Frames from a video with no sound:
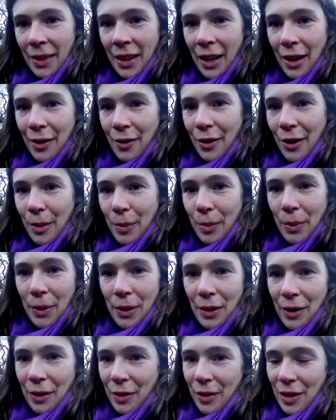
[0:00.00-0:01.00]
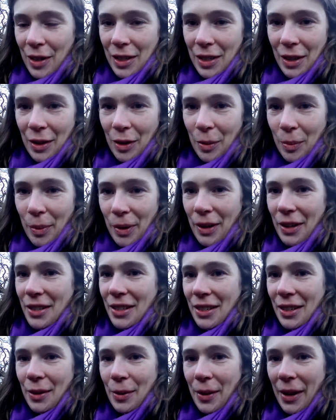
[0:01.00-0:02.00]
every beautiful single
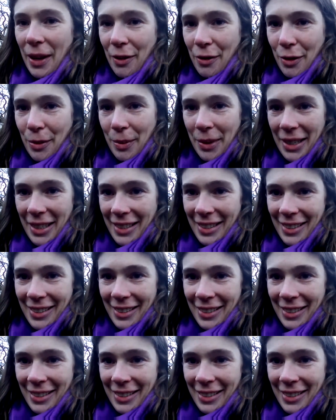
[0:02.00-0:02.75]
person you'll ever meet.